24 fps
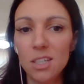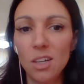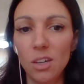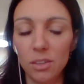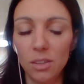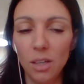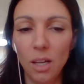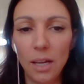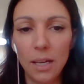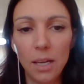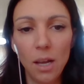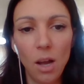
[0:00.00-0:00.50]
on.
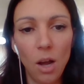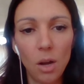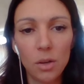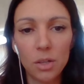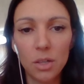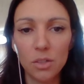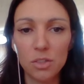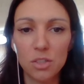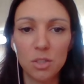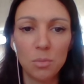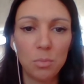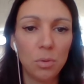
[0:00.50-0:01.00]
Like I
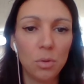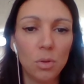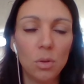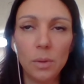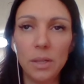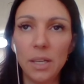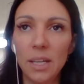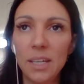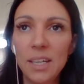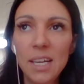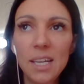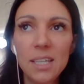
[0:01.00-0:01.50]
got support
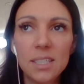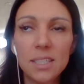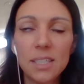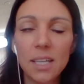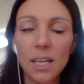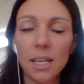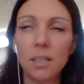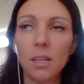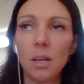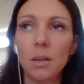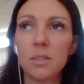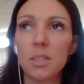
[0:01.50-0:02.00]
when I needed it
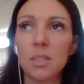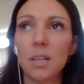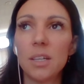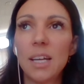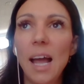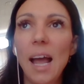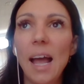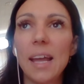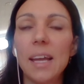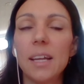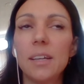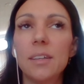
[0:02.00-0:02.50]
and I was
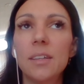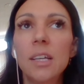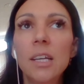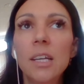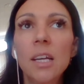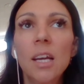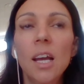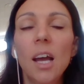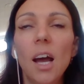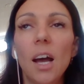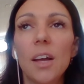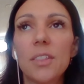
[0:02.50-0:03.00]
okay. And
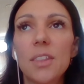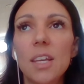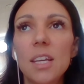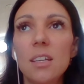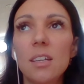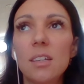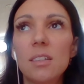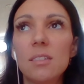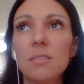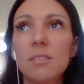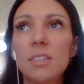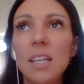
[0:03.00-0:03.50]
I
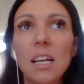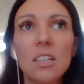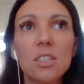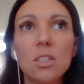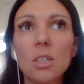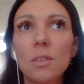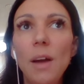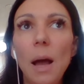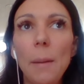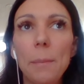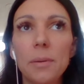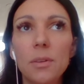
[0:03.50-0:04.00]
think that sort
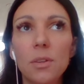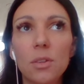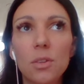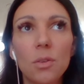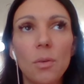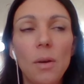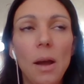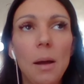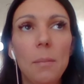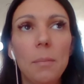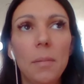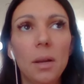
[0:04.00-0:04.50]
of happens
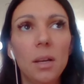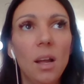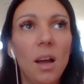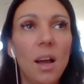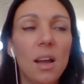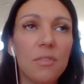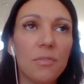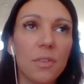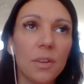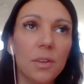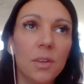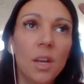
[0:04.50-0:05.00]
throughout my
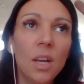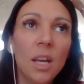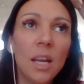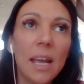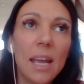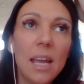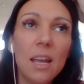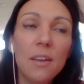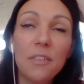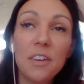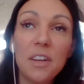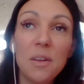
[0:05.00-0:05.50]
life and
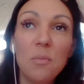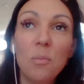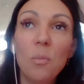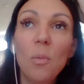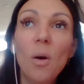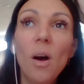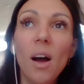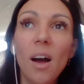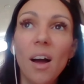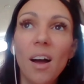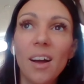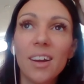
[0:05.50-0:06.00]
even in
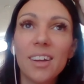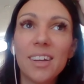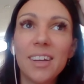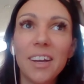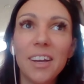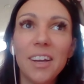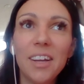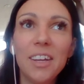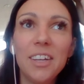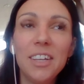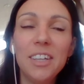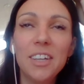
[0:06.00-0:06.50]
work,
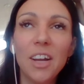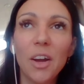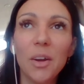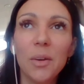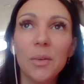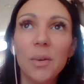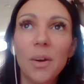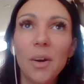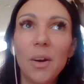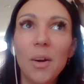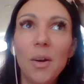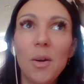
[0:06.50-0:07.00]
you
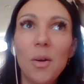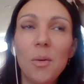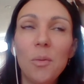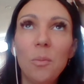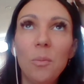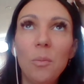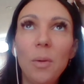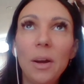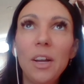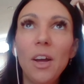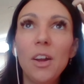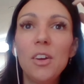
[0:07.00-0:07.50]
know,
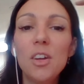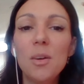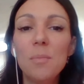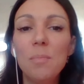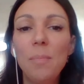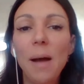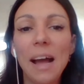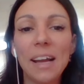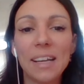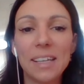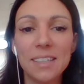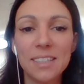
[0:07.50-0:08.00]
when I look
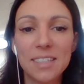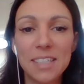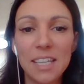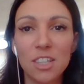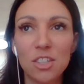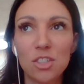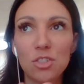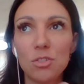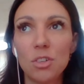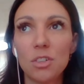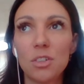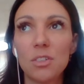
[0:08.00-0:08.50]
back and see the
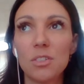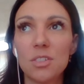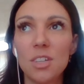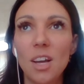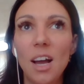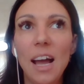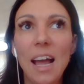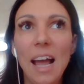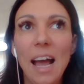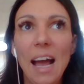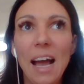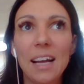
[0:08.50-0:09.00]
struggles that
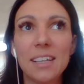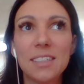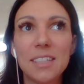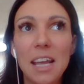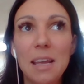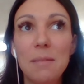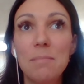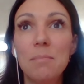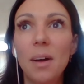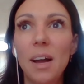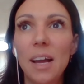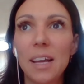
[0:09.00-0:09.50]
I had
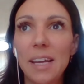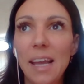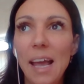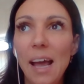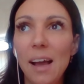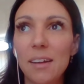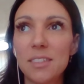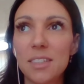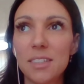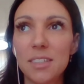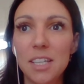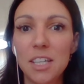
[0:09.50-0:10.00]
in my
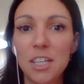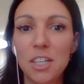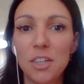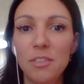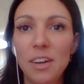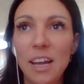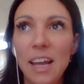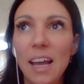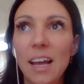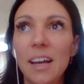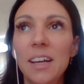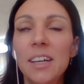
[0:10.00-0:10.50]
accountancy
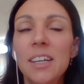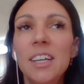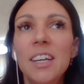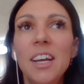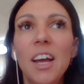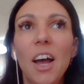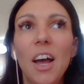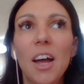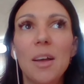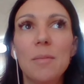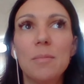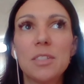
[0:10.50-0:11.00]
career,
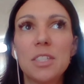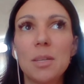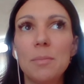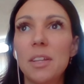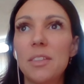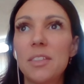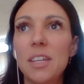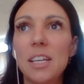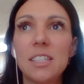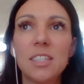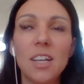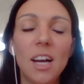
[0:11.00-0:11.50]
um, some of the
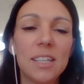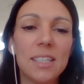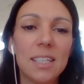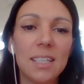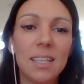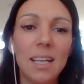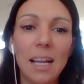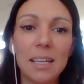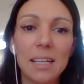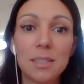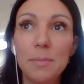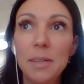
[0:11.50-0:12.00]
things that I did last